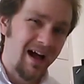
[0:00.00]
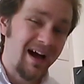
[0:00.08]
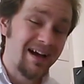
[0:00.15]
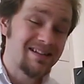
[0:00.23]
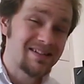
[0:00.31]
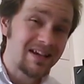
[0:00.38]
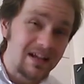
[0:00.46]

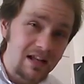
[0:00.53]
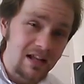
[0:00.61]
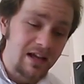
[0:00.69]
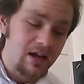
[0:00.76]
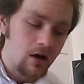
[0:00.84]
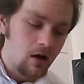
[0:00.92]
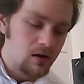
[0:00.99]

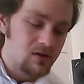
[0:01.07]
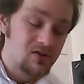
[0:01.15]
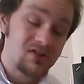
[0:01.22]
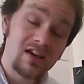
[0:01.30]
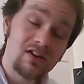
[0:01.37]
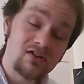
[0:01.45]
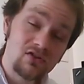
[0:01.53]
Ideally, all
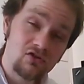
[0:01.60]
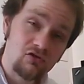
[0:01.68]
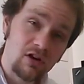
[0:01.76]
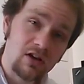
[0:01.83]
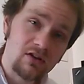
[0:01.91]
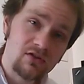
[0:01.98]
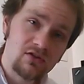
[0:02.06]
6
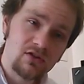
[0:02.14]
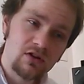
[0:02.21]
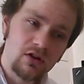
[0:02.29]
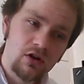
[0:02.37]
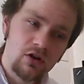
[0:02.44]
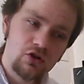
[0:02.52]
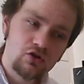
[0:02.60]
strings
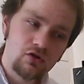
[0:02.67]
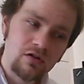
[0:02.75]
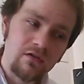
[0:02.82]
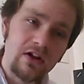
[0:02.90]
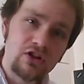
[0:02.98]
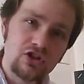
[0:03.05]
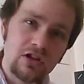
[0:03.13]
should
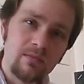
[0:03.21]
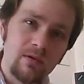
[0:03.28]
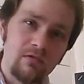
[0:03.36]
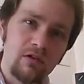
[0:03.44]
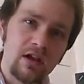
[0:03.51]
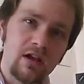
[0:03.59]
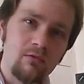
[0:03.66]
eventually be
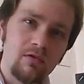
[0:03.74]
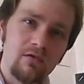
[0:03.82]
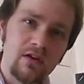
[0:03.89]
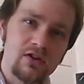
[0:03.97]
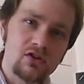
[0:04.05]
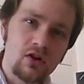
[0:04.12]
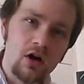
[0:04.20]
ringing with
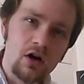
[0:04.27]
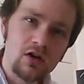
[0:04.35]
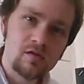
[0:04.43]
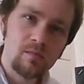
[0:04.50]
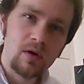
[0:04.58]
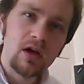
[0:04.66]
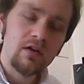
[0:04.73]
these
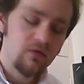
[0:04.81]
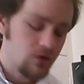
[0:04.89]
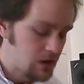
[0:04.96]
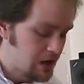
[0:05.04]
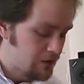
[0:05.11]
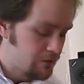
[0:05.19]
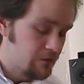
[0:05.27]
chords, but if you
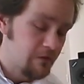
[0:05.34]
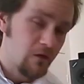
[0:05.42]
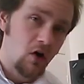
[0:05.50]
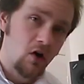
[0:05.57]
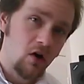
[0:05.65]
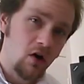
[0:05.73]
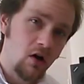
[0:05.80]
have
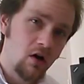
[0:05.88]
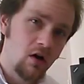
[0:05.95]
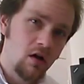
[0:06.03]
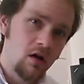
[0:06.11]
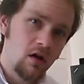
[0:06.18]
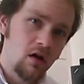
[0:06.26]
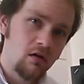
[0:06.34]
4
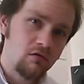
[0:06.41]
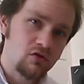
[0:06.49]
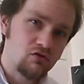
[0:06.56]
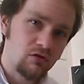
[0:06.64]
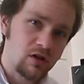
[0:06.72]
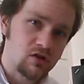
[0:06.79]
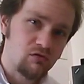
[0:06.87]

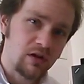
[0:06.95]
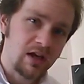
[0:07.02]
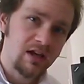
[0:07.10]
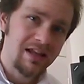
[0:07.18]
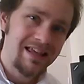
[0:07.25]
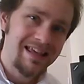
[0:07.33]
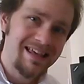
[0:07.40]
strings
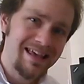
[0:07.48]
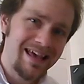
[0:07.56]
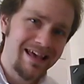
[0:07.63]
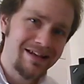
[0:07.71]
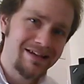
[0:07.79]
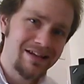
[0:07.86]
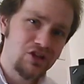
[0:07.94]
ringing, E,
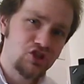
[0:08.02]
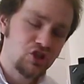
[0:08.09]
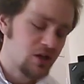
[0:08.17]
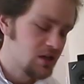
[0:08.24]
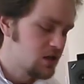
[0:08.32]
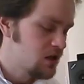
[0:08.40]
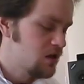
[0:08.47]
A, D,
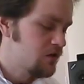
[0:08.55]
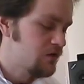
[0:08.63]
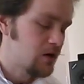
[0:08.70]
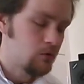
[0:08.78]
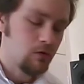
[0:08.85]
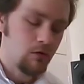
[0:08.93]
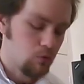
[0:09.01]
G,
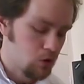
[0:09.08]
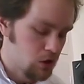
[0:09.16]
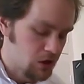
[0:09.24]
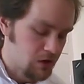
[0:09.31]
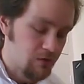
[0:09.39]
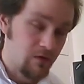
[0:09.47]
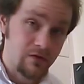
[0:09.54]
that will
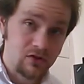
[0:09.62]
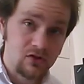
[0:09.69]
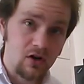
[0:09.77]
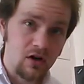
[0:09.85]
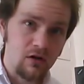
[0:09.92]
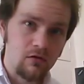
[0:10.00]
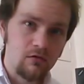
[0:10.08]
work for the
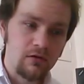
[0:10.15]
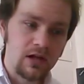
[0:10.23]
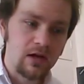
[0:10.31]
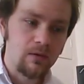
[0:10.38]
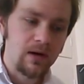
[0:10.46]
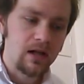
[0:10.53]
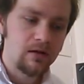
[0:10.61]
song really
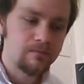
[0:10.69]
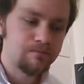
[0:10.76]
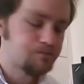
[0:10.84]
well.